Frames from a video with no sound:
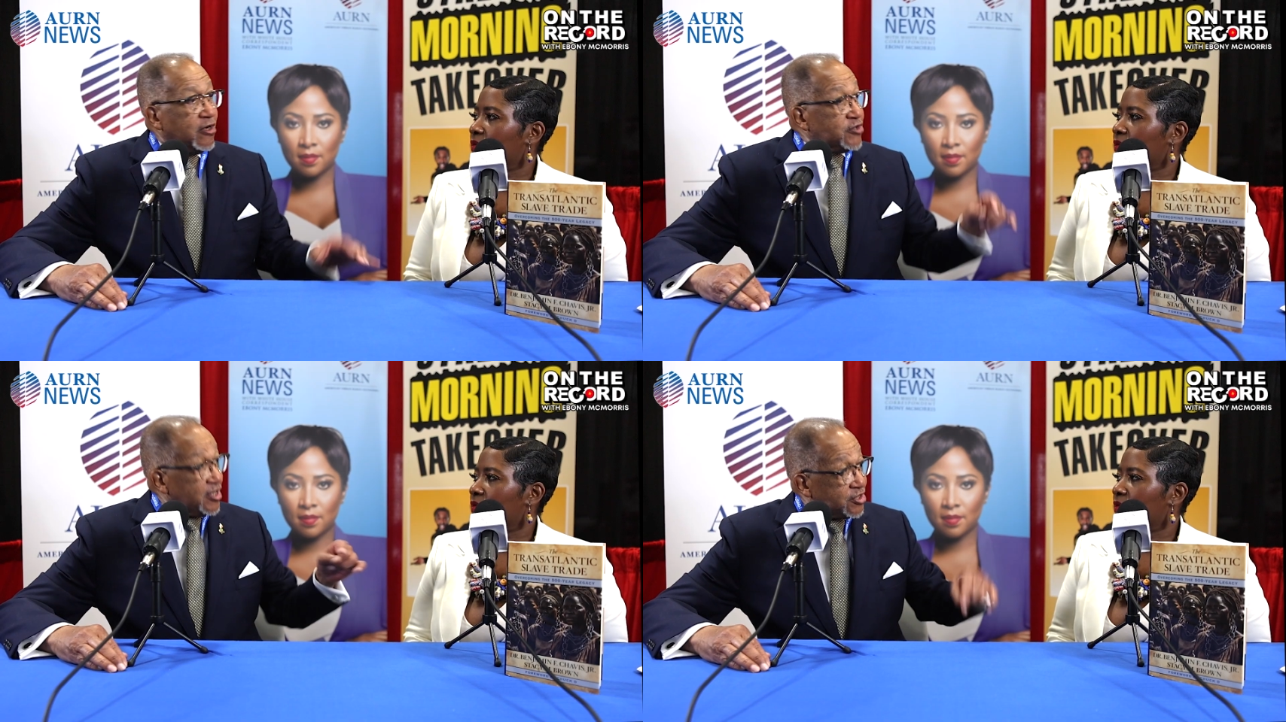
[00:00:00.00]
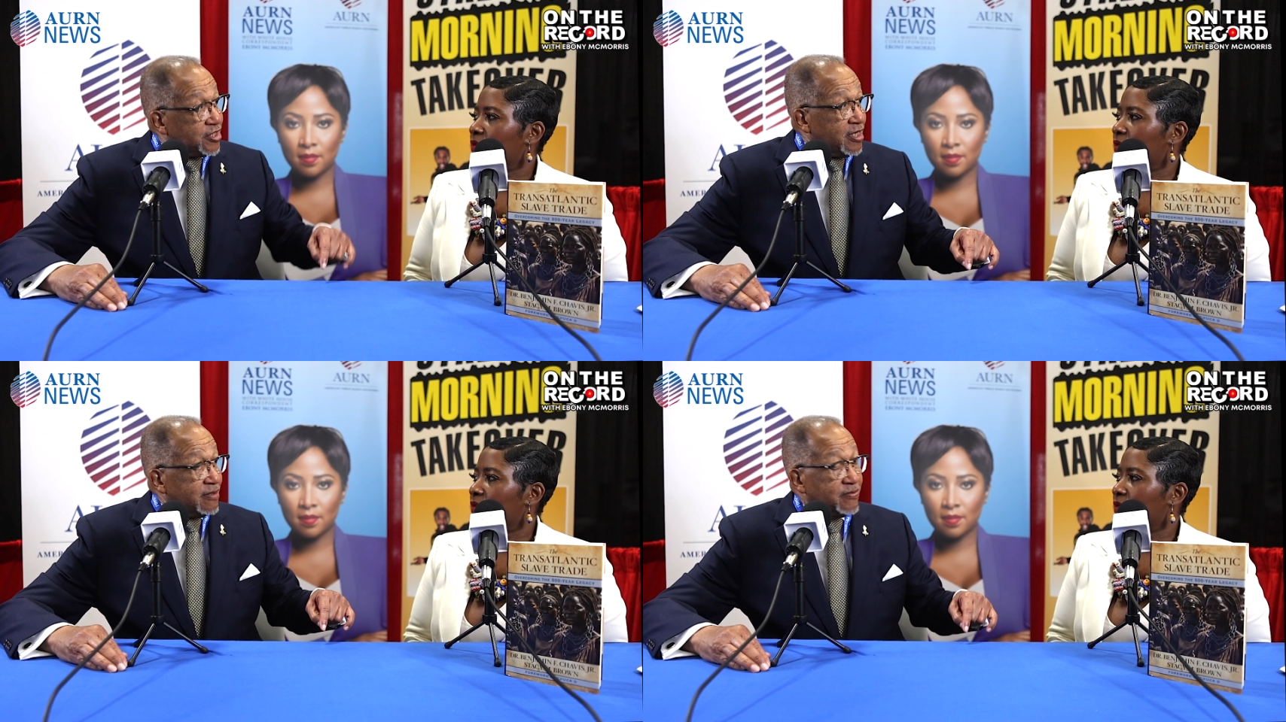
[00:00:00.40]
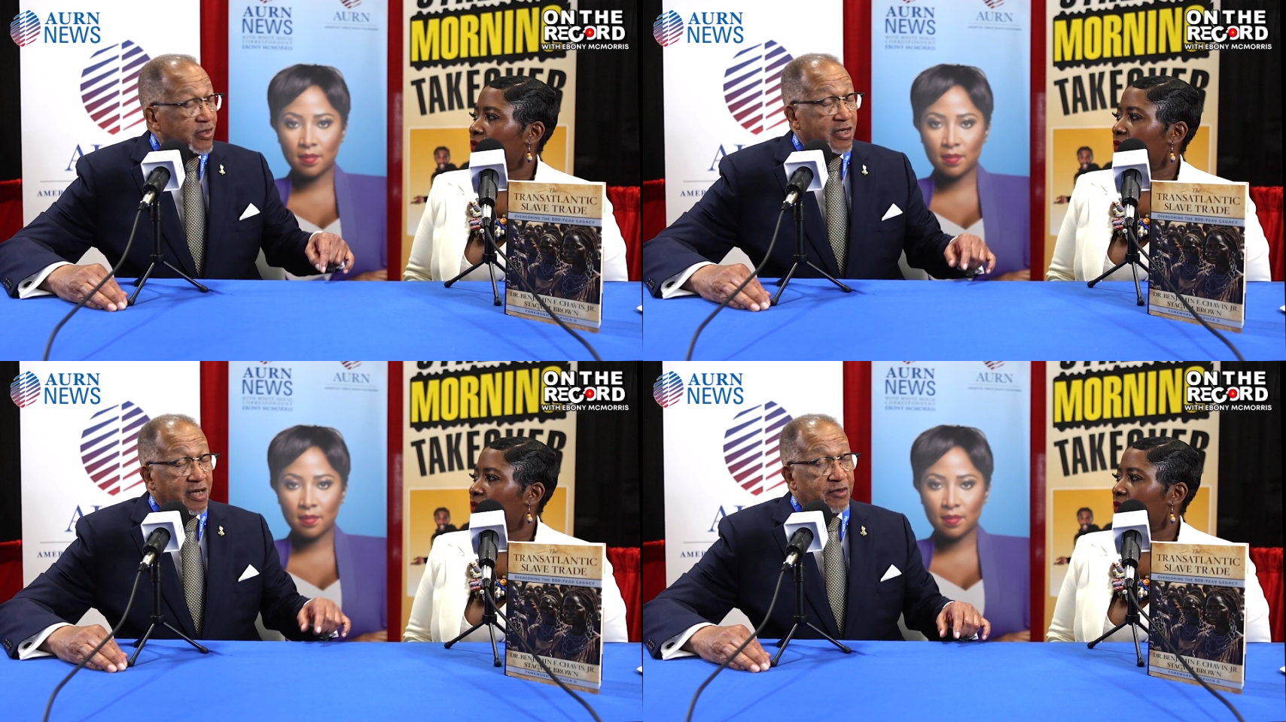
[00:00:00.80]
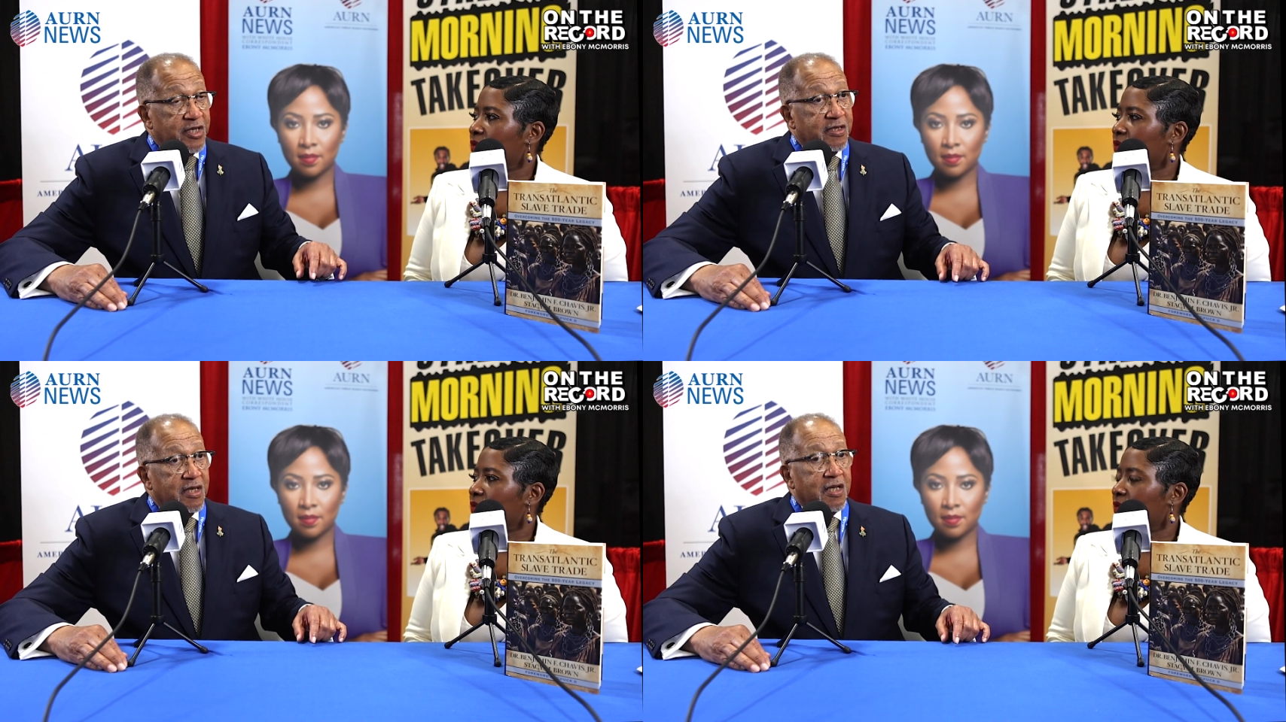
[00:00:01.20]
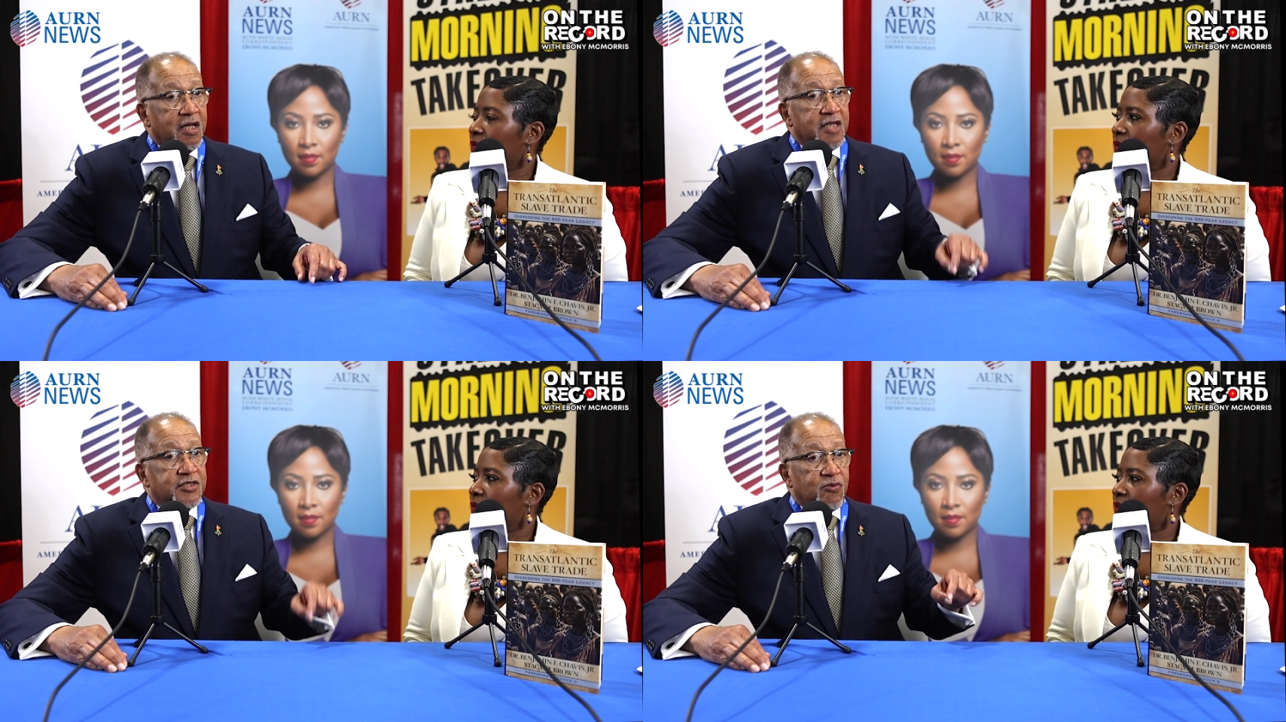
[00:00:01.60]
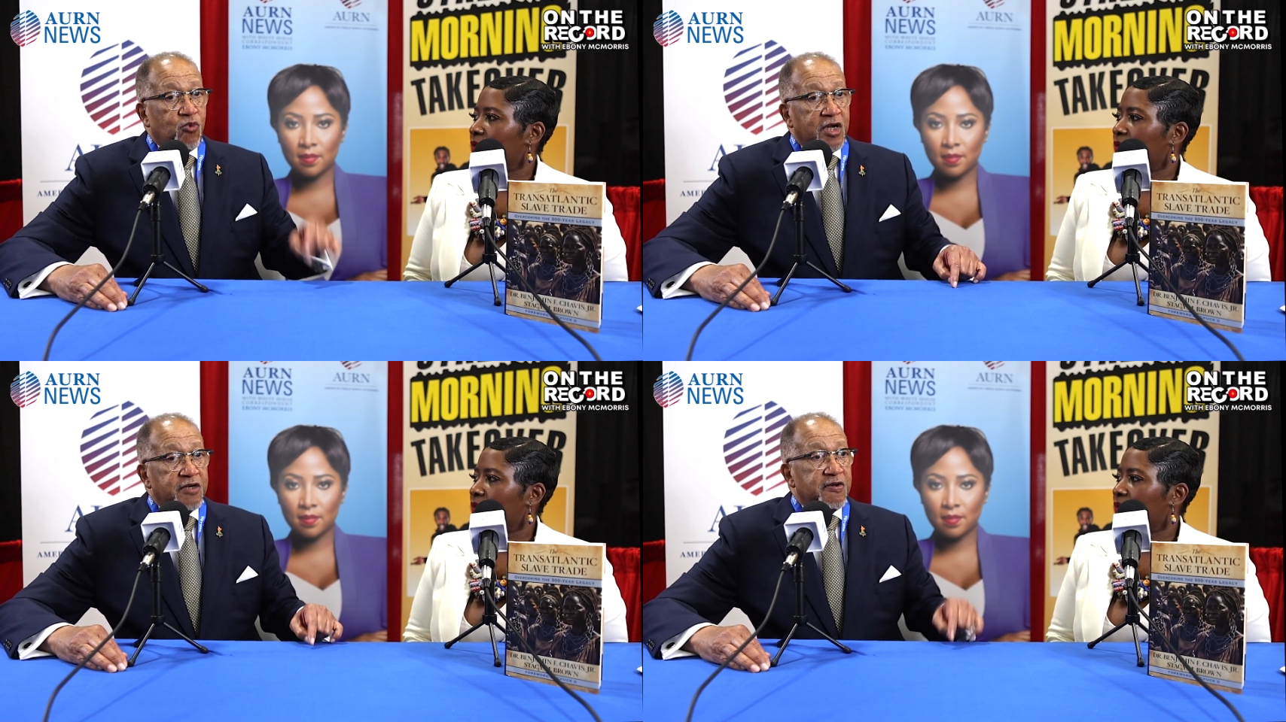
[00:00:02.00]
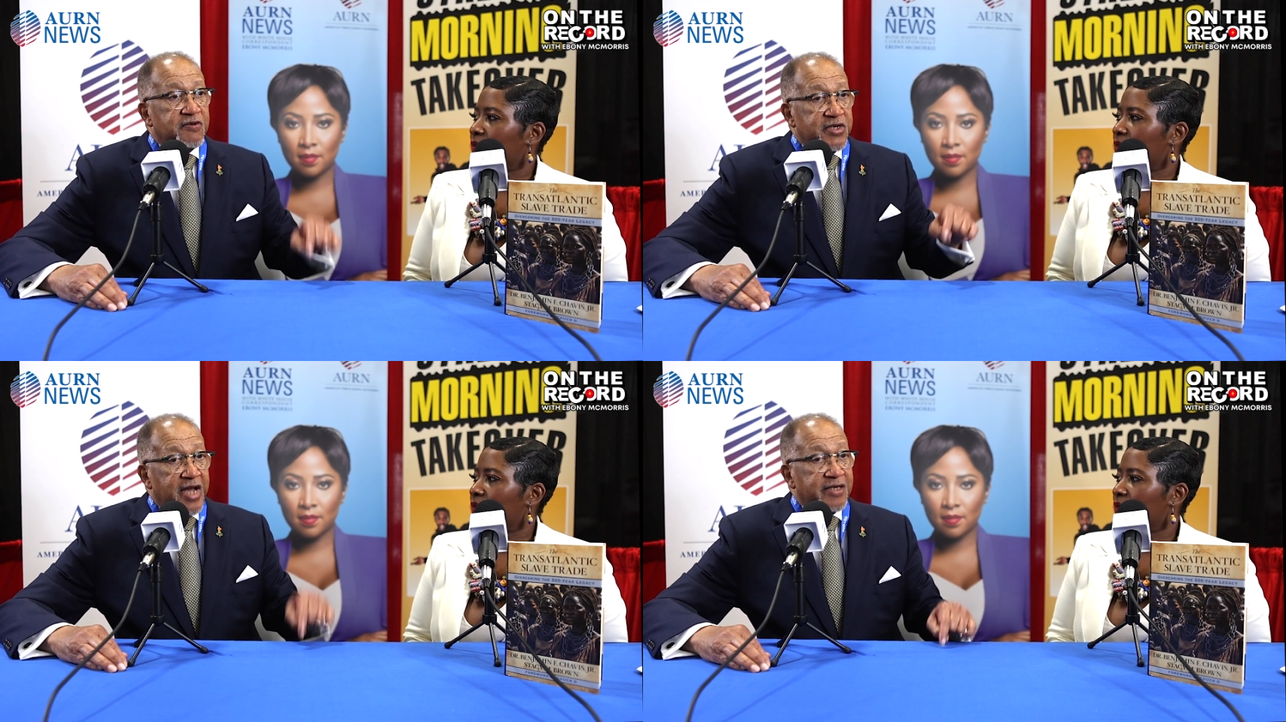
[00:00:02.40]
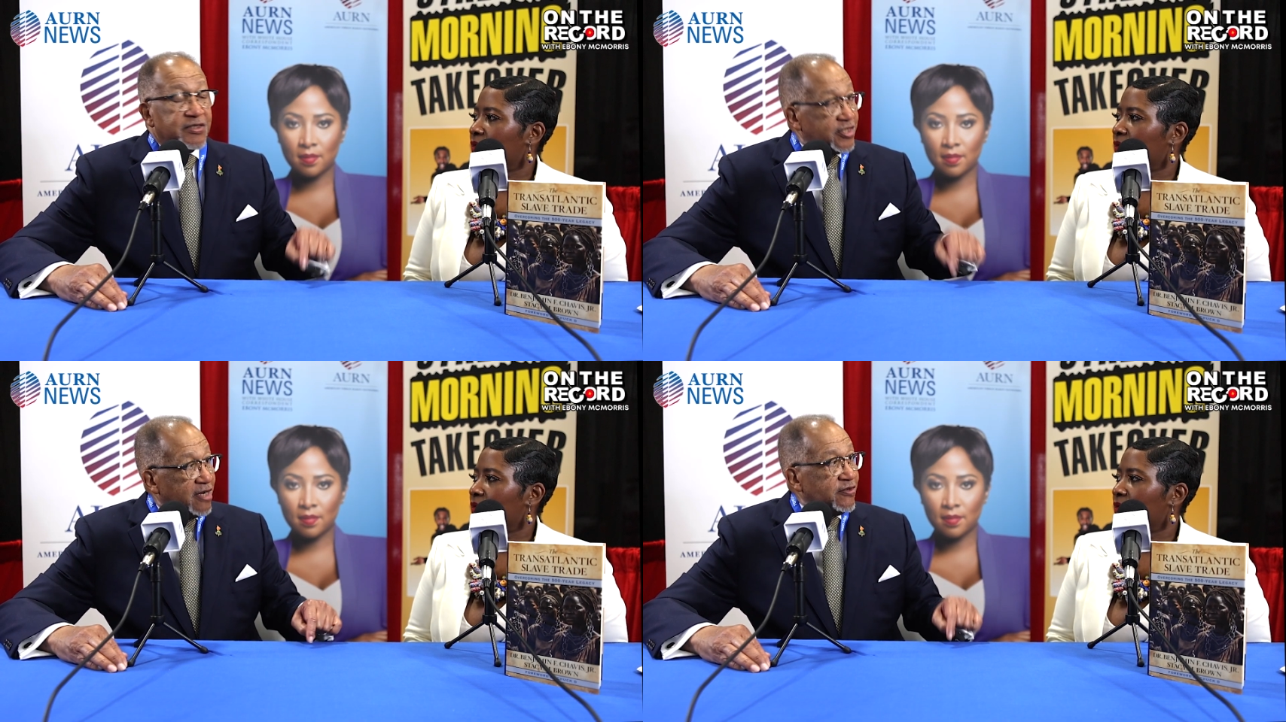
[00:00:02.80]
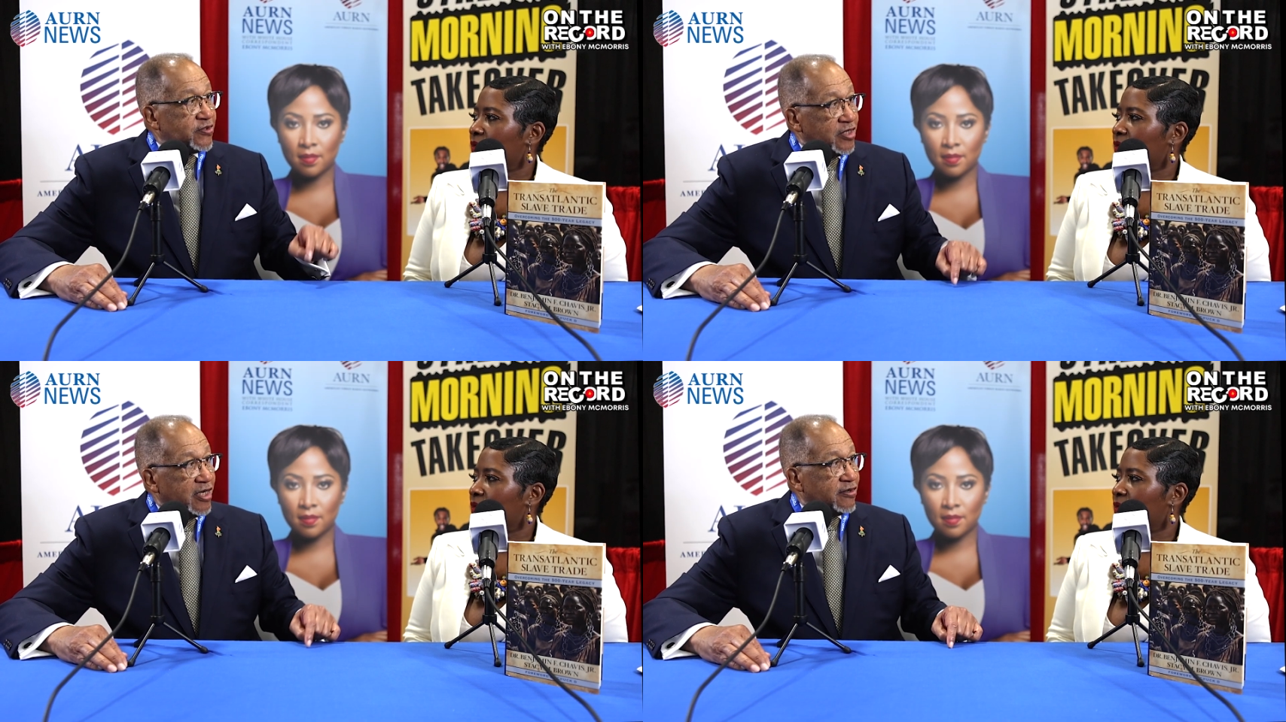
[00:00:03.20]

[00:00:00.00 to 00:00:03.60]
Speaker 1: know, this year, Ebony, is the 197th year